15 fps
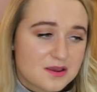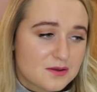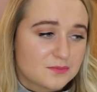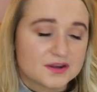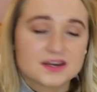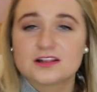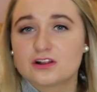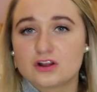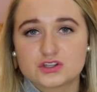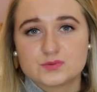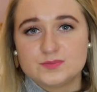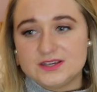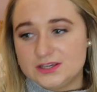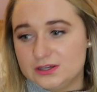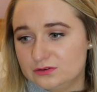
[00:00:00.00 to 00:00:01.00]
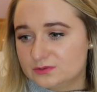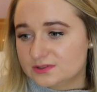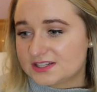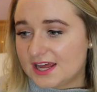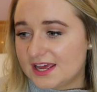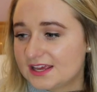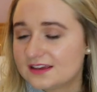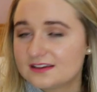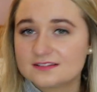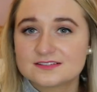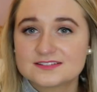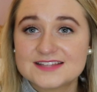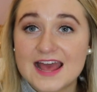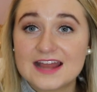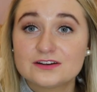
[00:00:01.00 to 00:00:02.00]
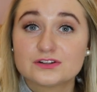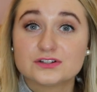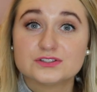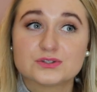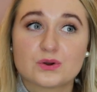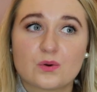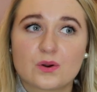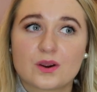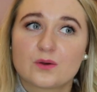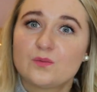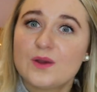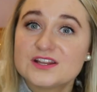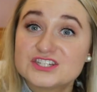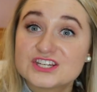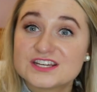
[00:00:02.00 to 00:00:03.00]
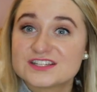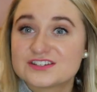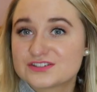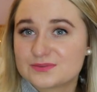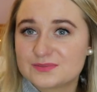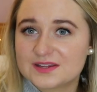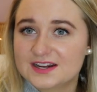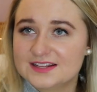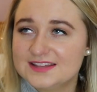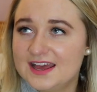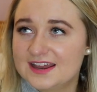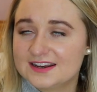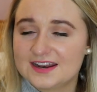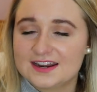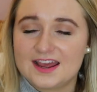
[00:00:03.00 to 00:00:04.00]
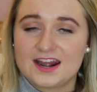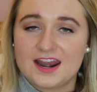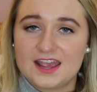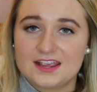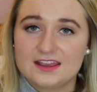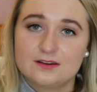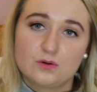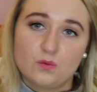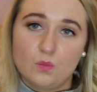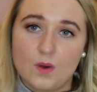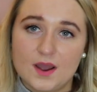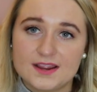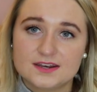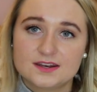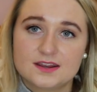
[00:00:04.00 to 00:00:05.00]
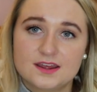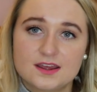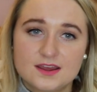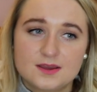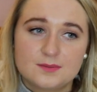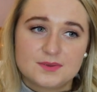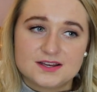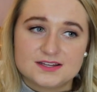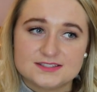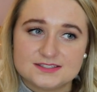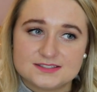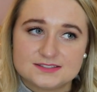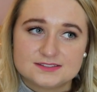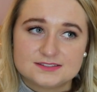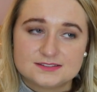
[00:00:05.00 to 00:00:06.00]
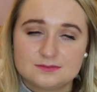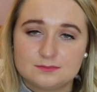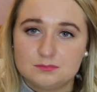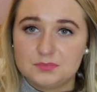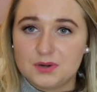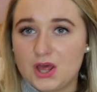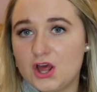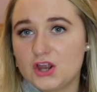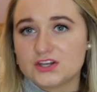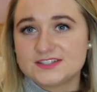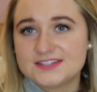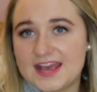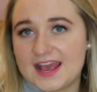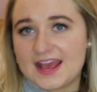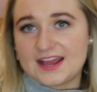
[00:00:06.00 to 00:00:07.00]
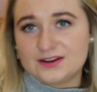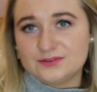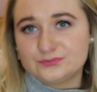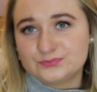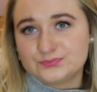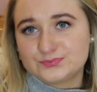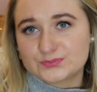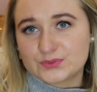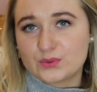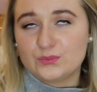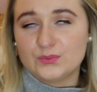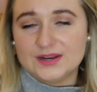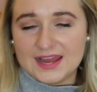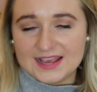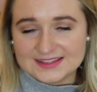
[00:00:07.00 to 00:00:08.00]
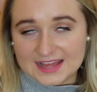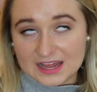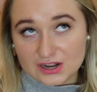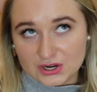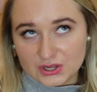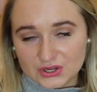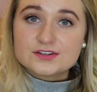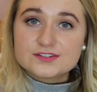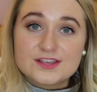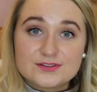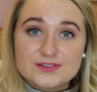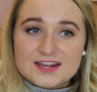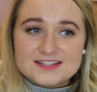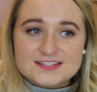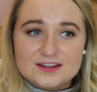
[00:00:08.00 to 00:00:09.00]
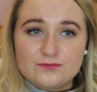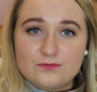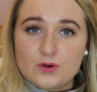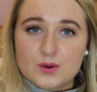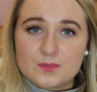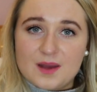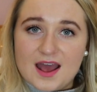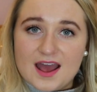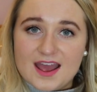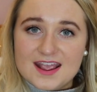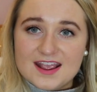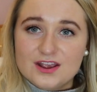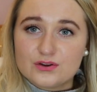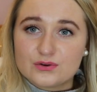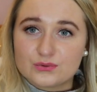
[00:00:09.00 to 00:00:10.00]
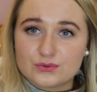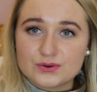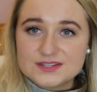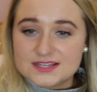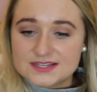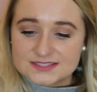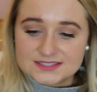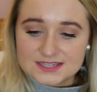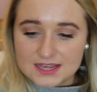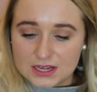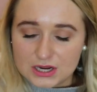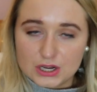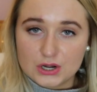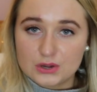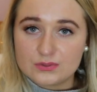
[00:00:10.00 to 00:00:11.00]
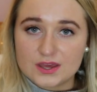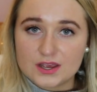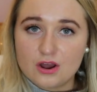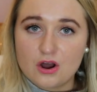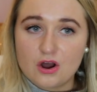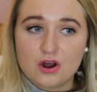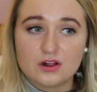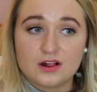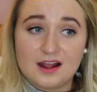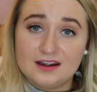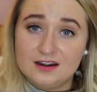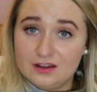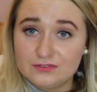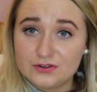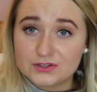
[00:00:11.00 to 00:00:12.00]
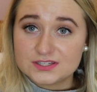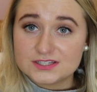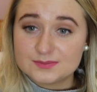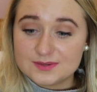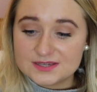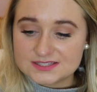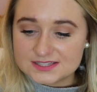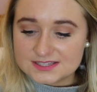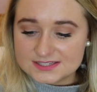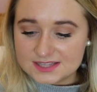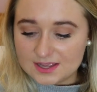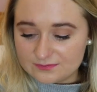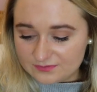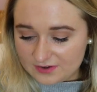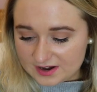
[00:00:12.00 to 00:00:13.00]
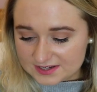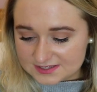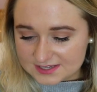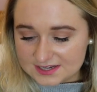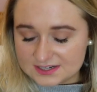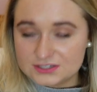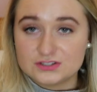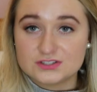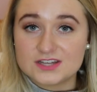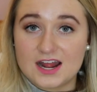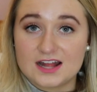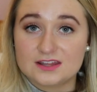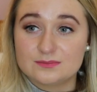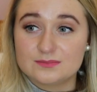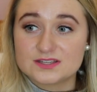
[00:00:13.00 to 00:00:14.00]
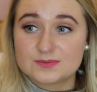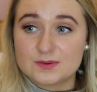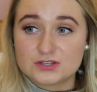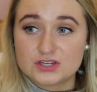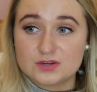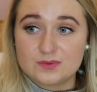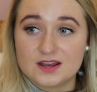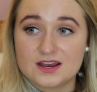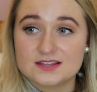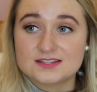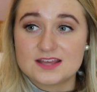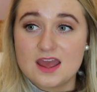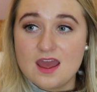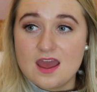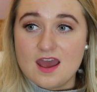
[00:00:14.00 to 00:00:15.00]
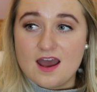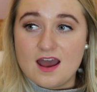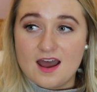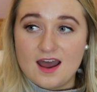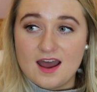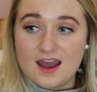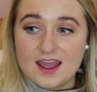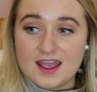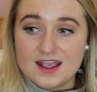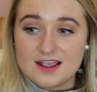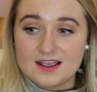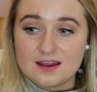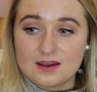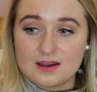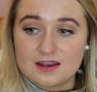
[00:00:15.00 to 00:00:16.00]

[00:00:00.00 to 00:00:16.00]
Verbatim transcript: But it'll also be cute, like sandals or wedges or something like that, and I like white, because blonde, tan, I like that look. So that is it for my recent clothing haul. I love all these pieces. I'm very excited to style them, especially because I